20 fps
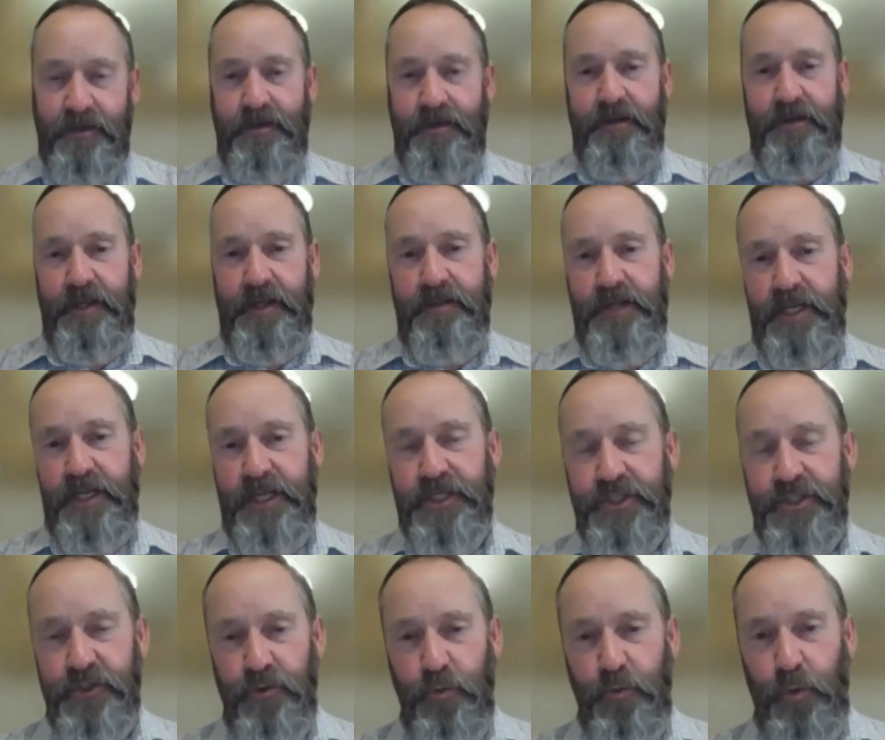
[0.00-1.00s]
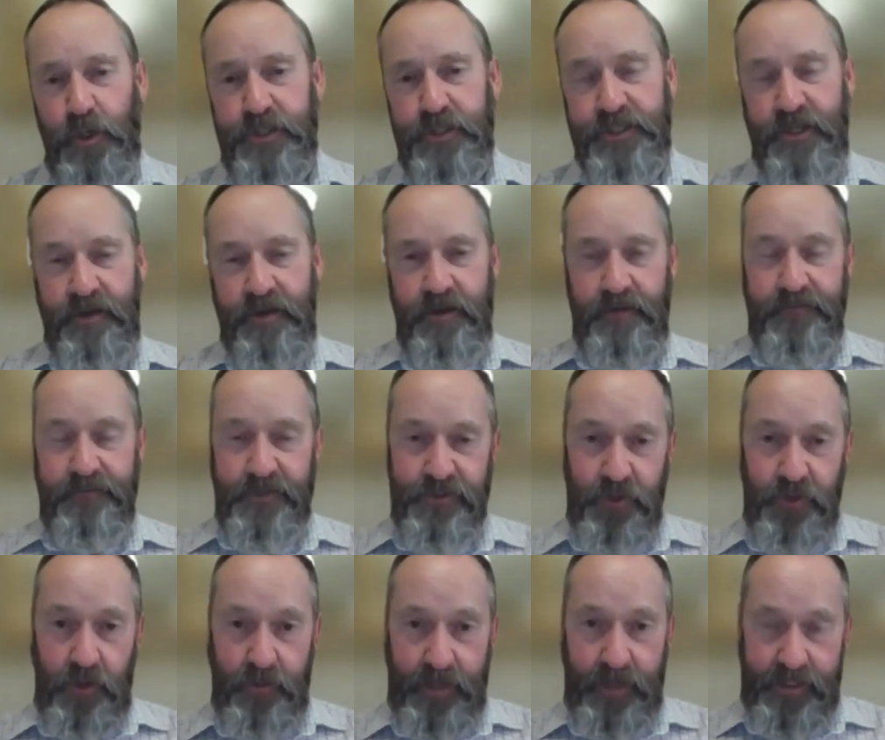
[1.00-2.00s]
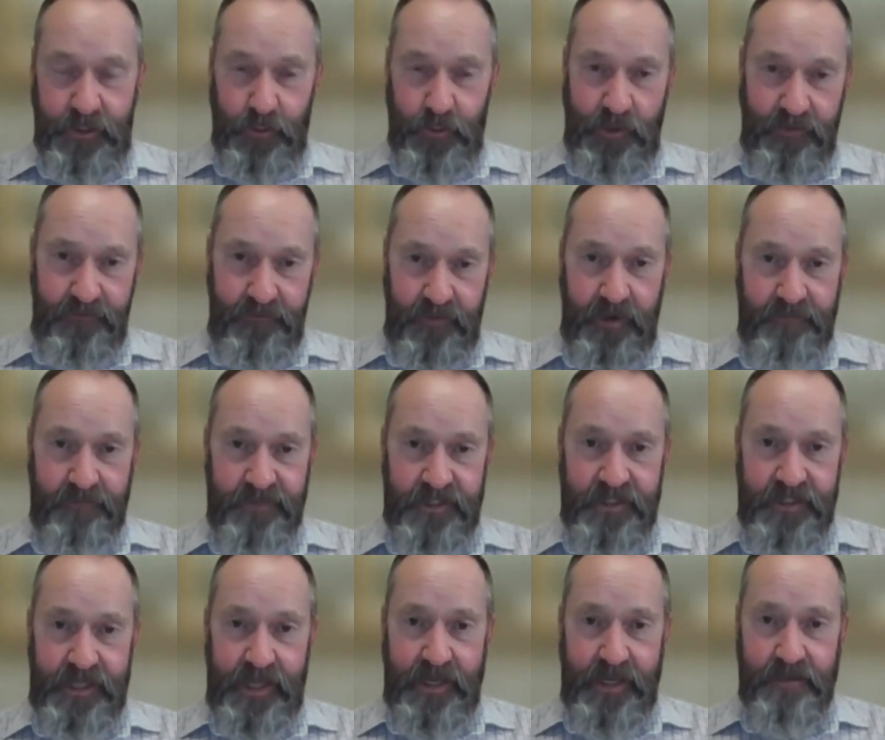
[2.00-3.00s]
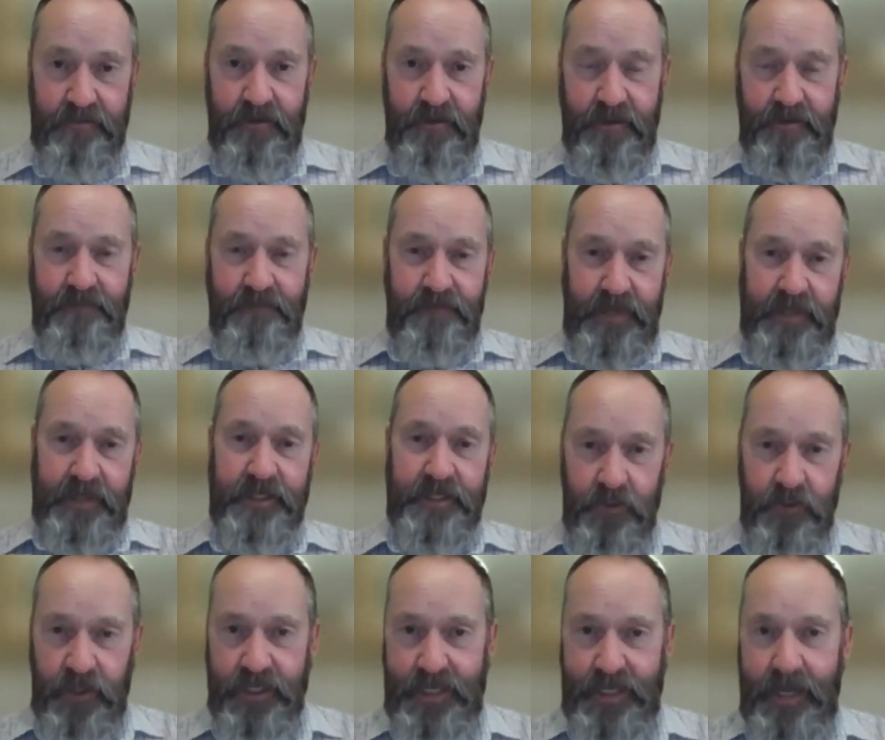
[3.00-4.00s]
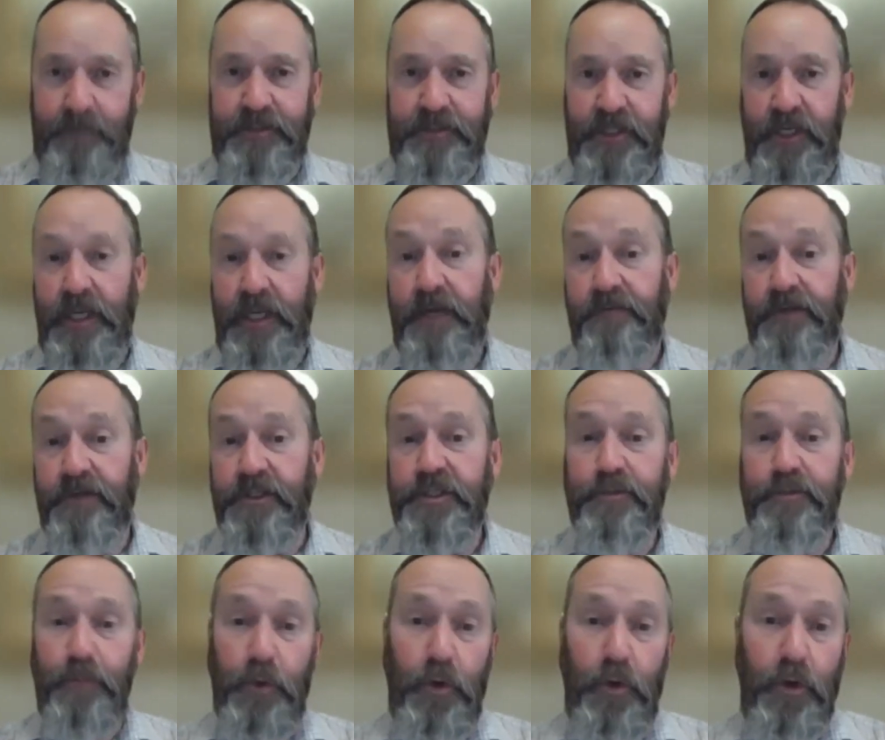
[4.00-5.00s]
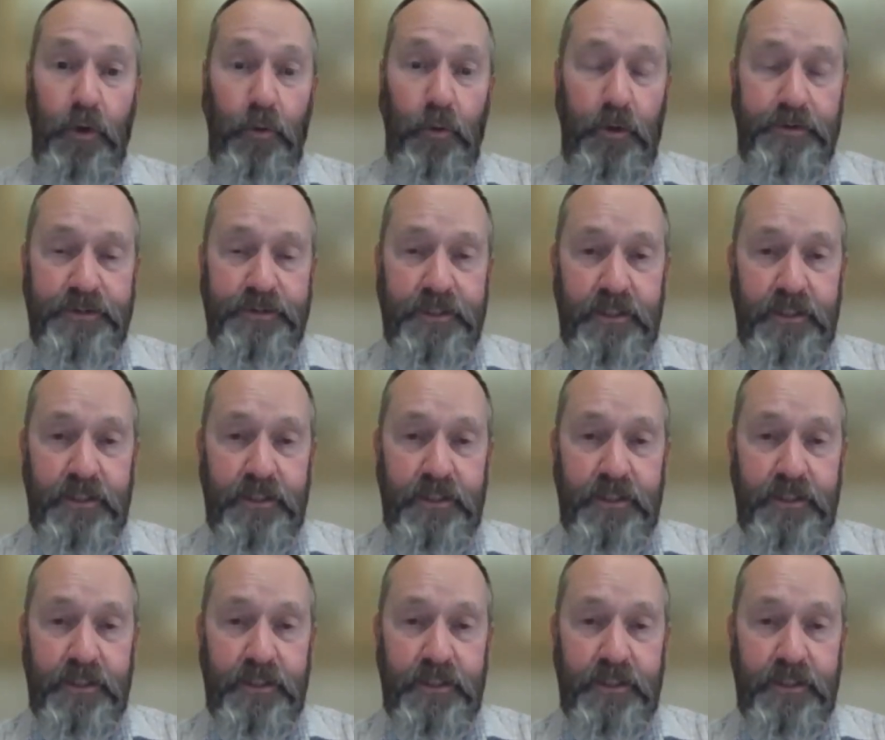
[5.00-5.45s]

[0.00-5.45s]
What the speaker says: And then the issue was if you drop that 25 to 10, then it's going to capture even smaller ones